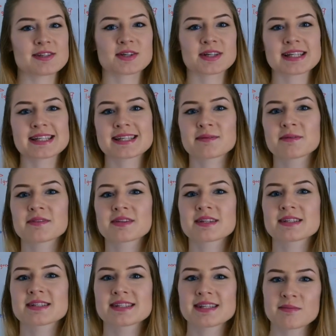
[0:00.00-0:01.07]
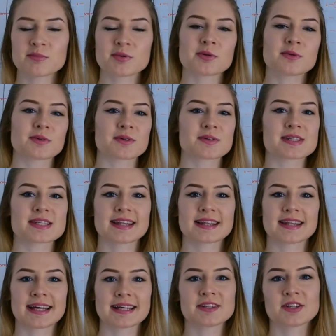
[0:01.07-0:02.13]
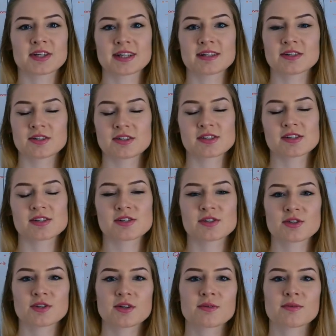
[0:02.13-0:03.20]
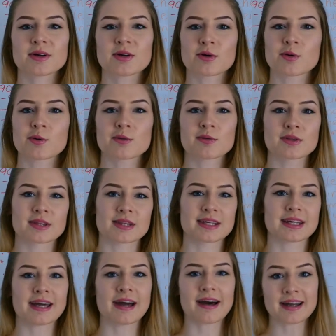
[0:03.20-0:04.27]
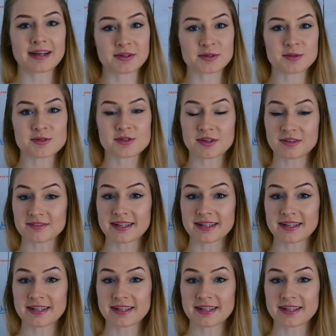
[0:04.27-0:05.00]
look at some simple rules that you can use to recall the articles of